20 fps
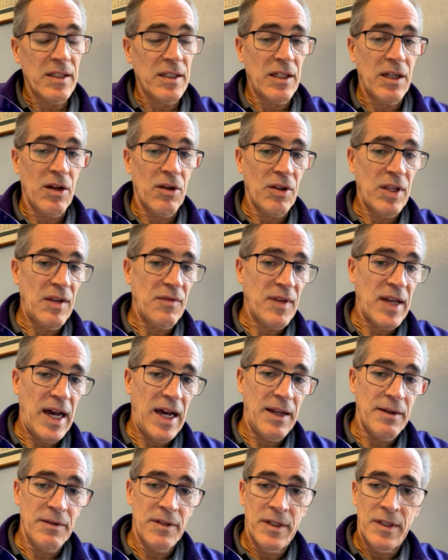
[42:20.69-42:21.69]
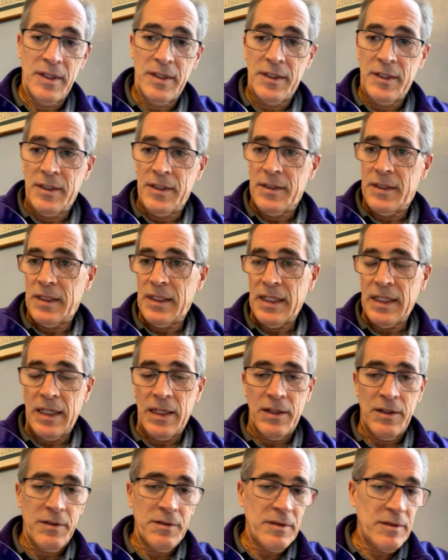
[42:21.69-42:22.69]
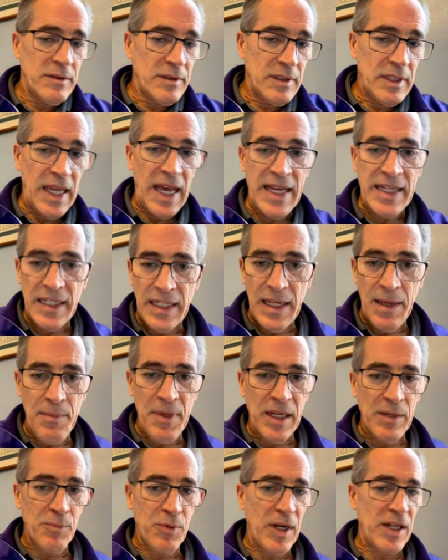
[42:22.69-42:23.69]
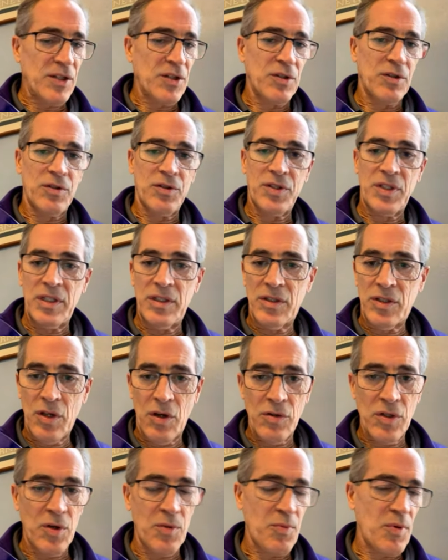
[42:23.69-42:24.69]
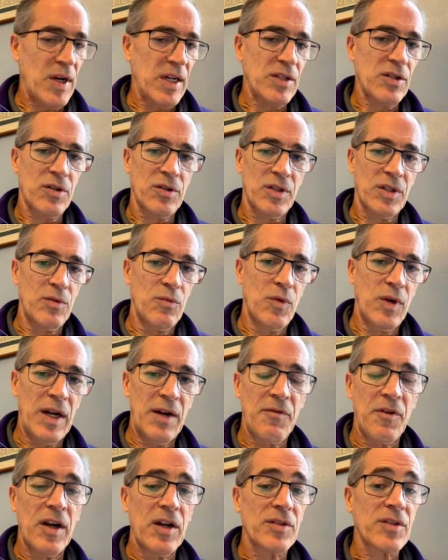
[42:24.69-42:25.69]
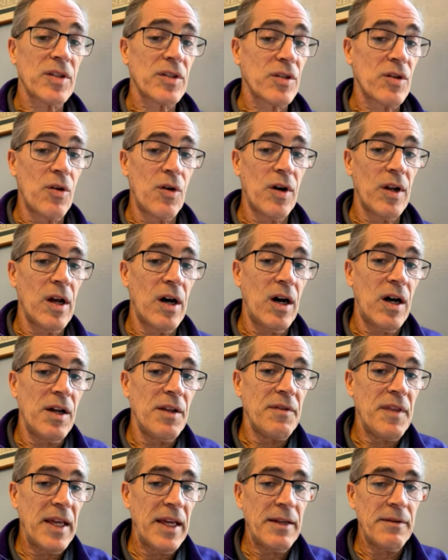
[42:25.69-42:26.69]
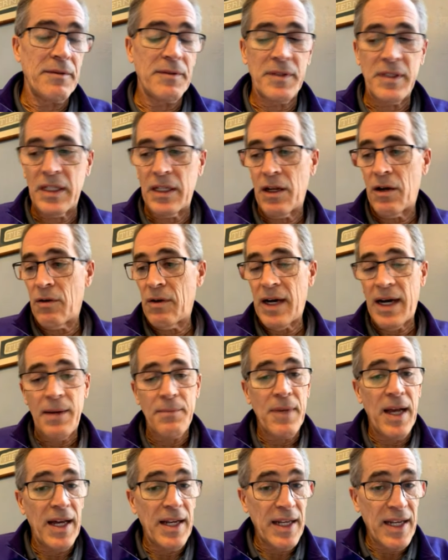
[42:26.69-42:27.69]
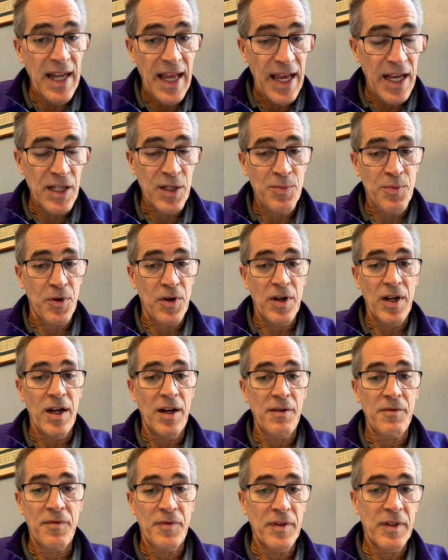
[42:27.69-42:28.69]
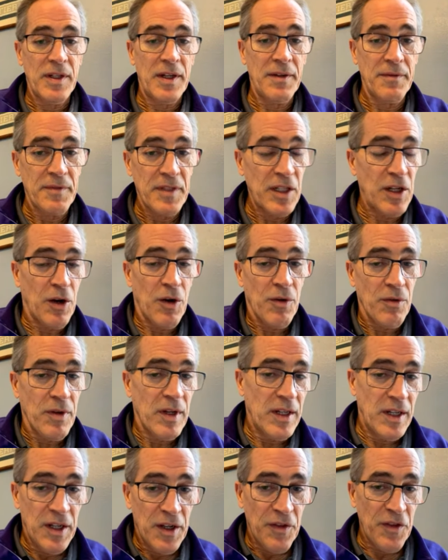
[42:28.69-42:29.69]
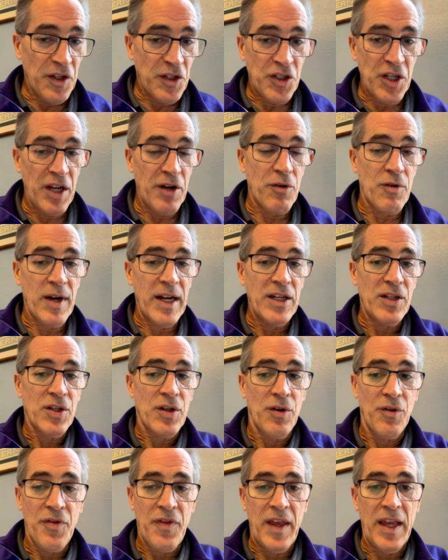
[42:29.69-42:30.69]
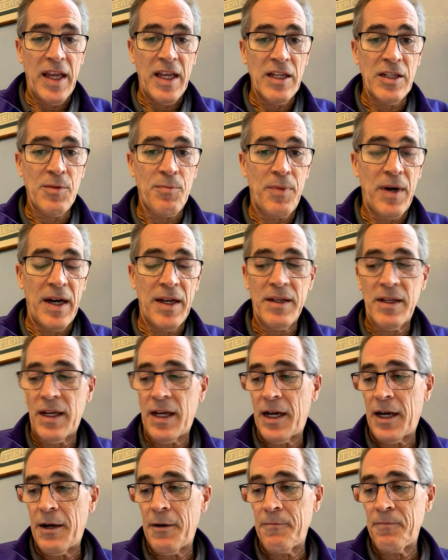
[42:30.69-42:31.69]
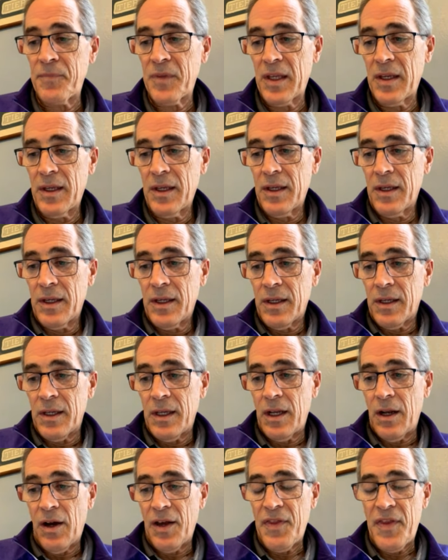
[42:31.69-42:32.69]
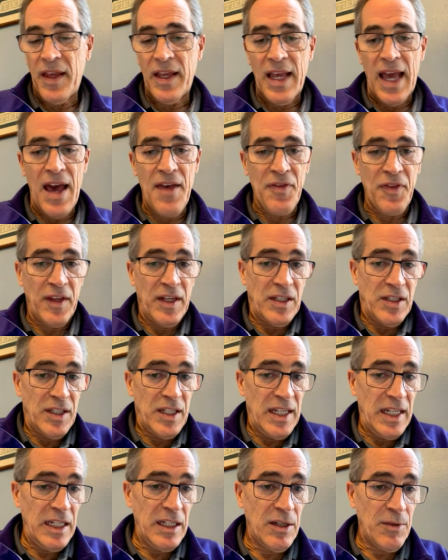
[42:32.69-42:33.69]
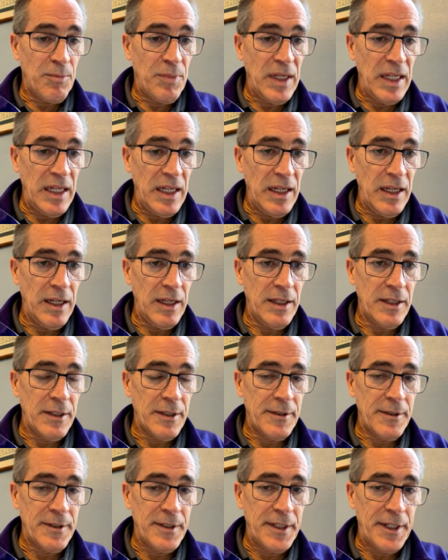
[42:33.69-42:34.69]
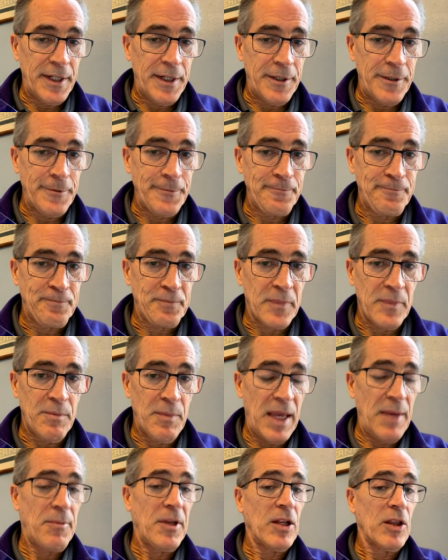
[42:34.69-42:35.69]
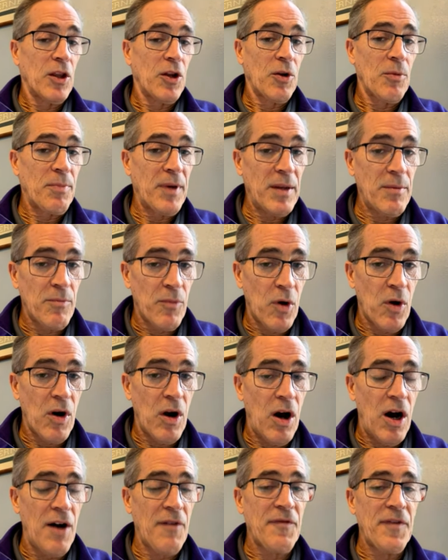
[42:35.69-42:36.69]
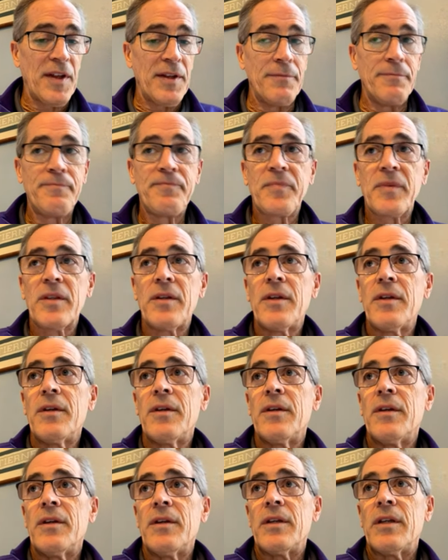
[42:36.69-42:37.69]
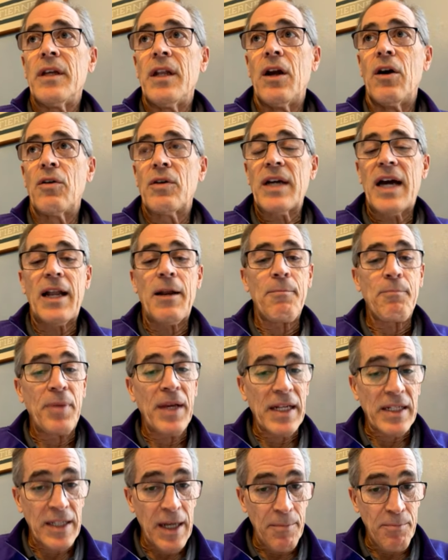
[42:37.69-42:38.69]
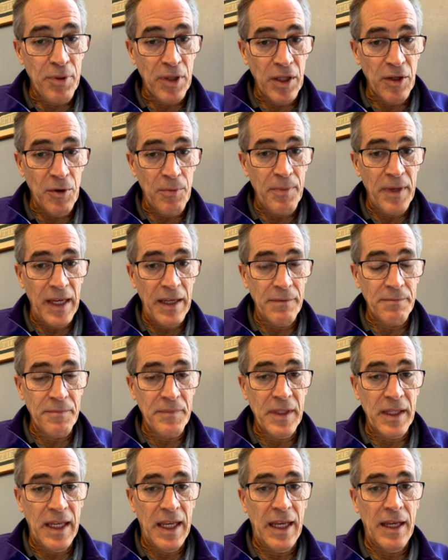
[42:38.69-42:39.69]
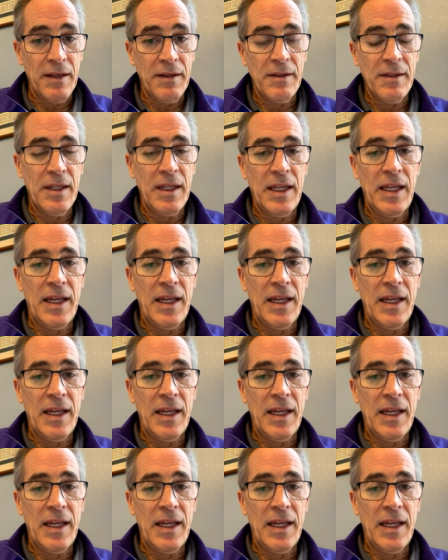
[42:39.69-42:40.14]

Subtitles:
You know, they've got the academic pressures and social pressures and whatever else is going on that, you know, I'm not an expert of, you know, the generational things, but, you know, I think athletes need to be, you know, maybe a little bit more often, you know, kind of picked up a little bit and